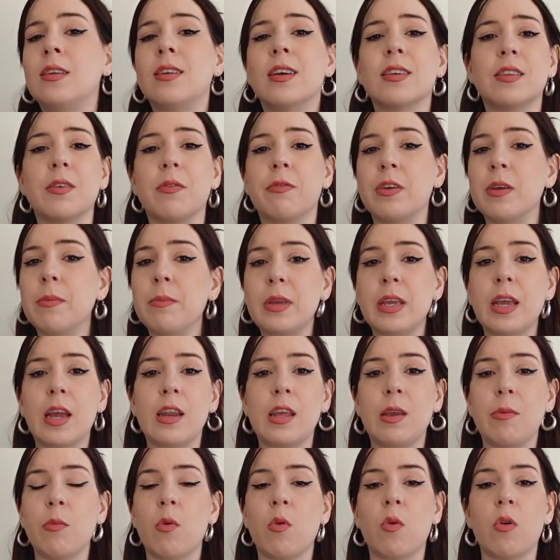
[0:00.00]
Does it fit me
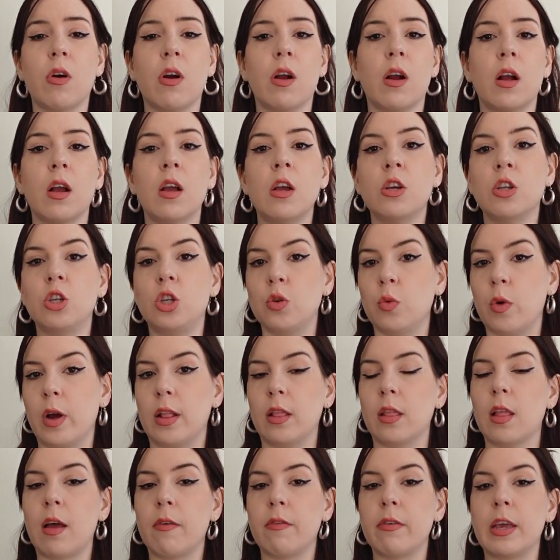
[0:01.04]
anymore? Do I
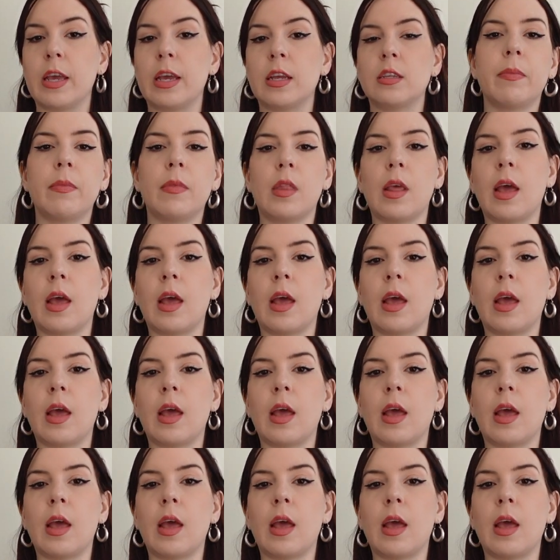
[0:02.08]
love it?